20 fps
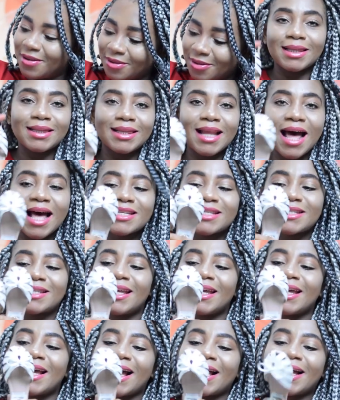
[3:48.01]
The last
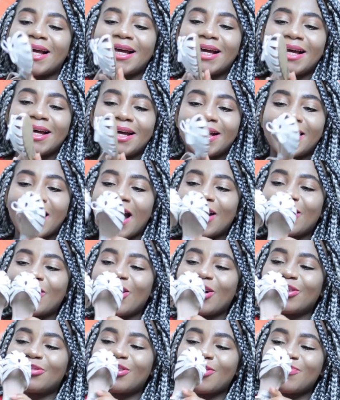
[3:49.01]
thing I
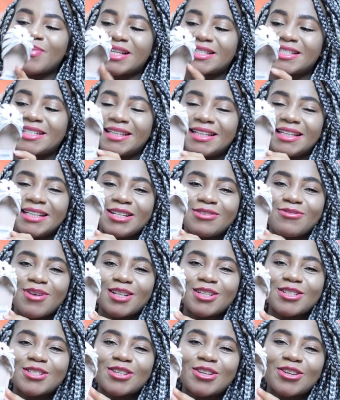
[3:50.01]
got from Auntie Lily were
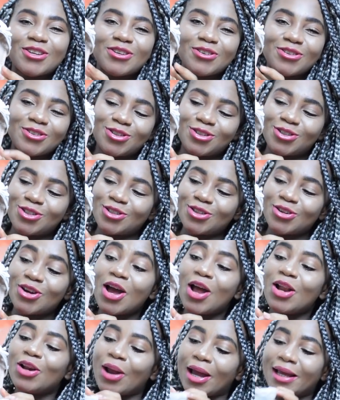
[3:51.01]
these cute,
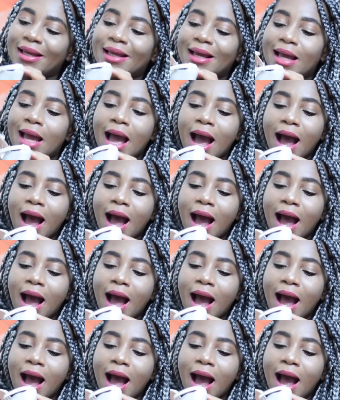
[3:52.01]
like,